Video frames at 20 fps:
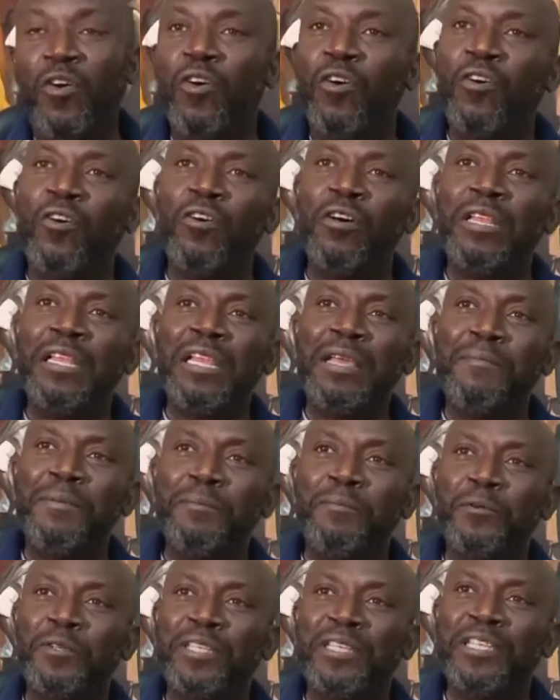Or let
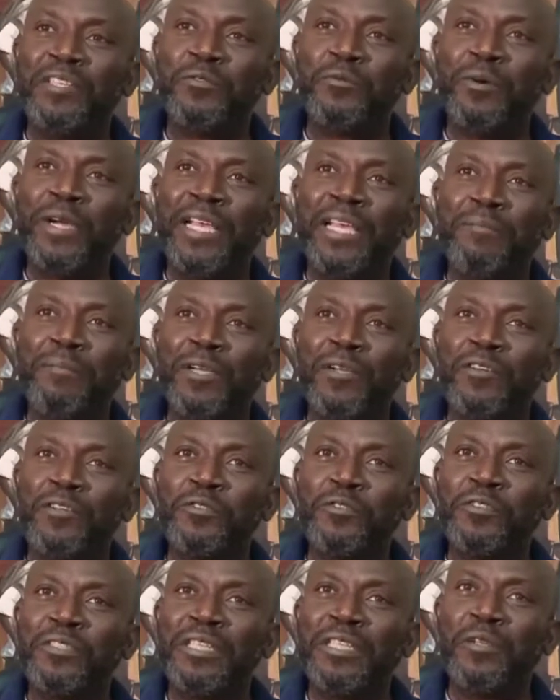me put it this way,
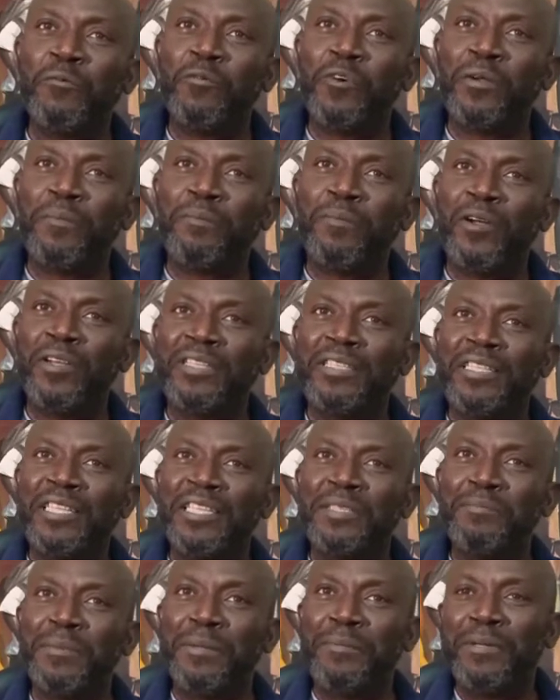because using the word
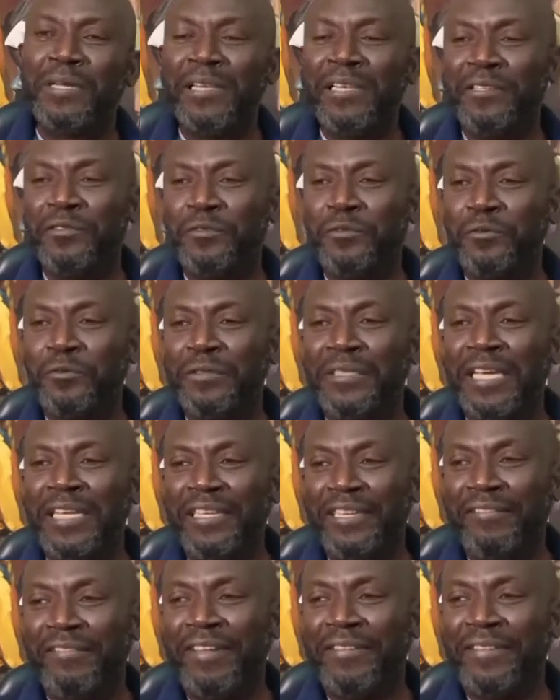politics may be a little
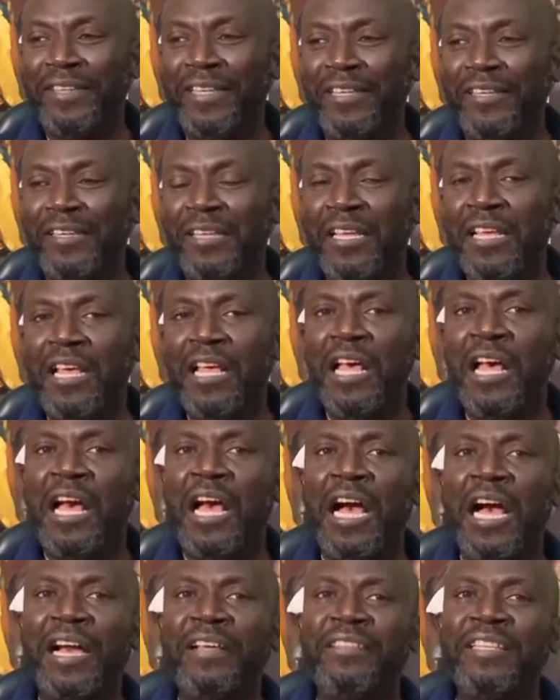denigrating.
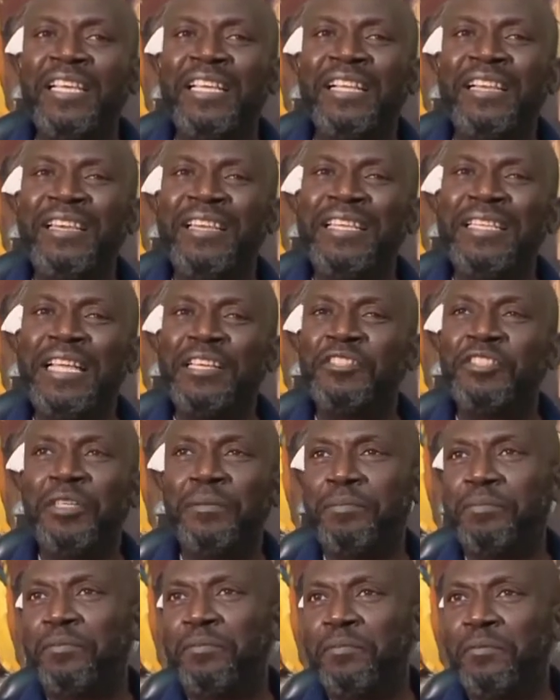I think
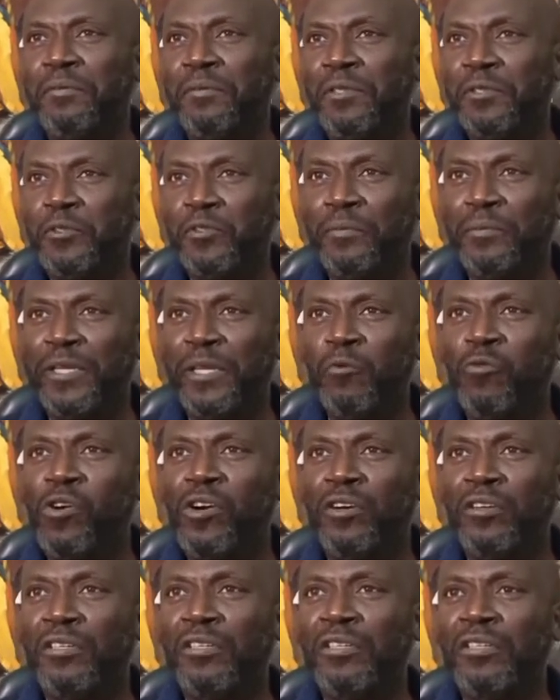leadership should be the
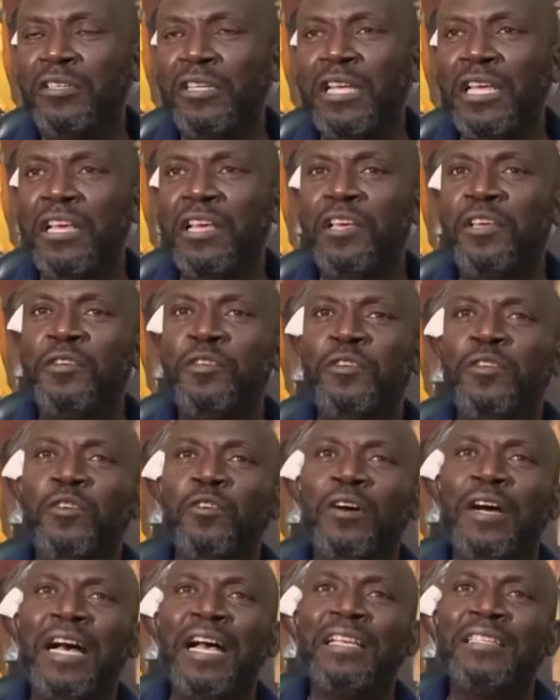word. You
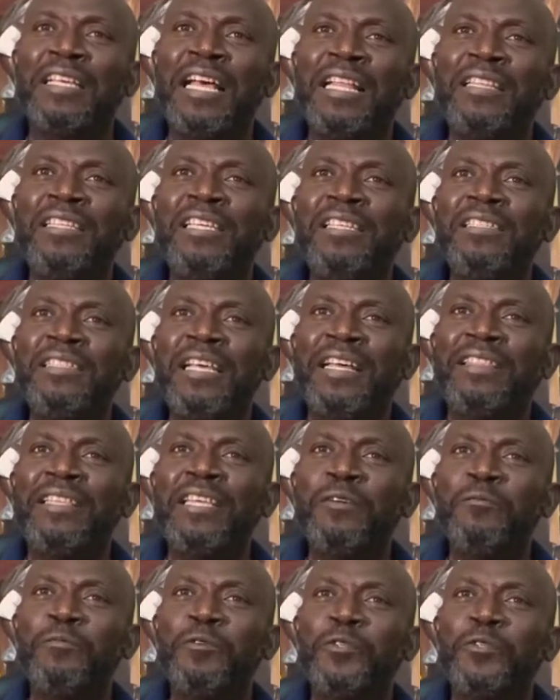know, as artists, I
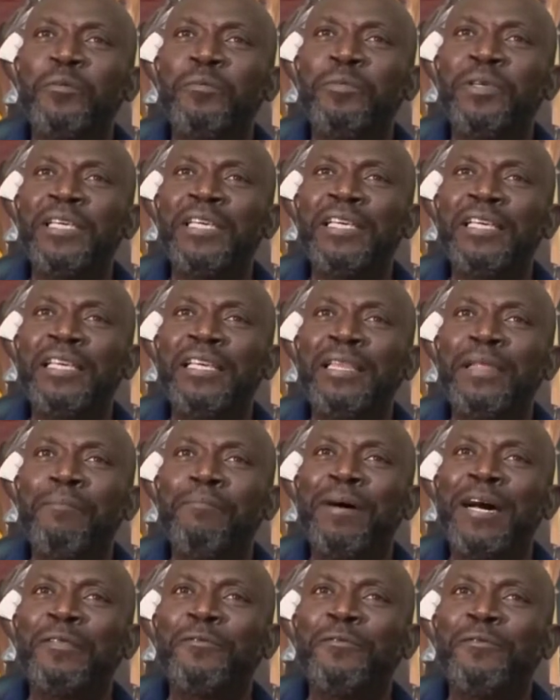think we should be in
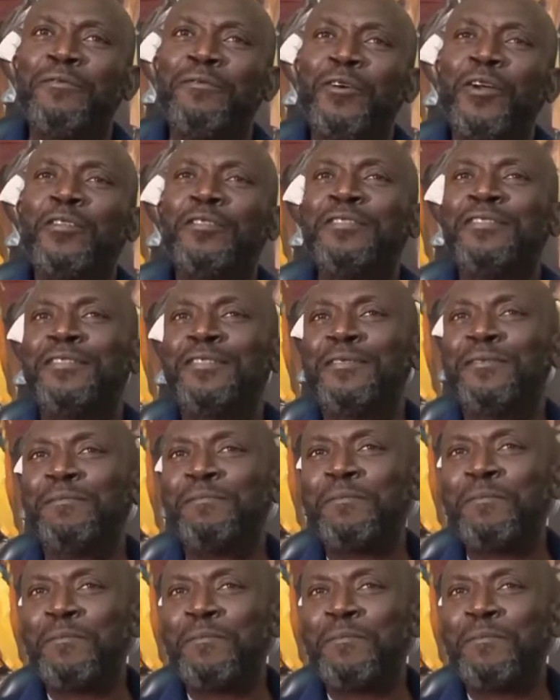the battlefront.